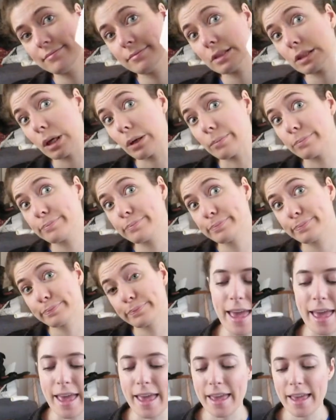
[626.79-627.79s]
So,
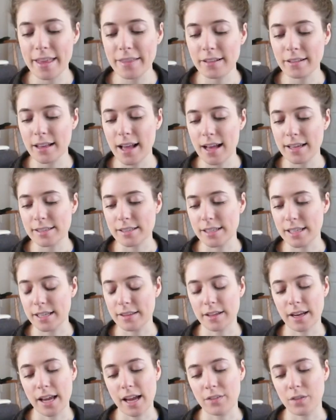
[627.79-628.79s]
and the last
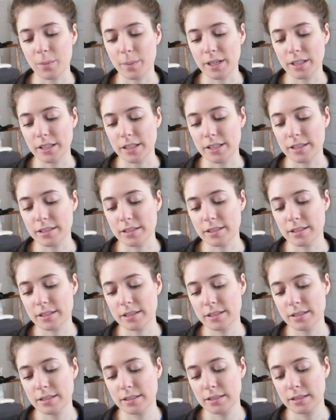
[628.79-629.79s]
thing that I have on my list,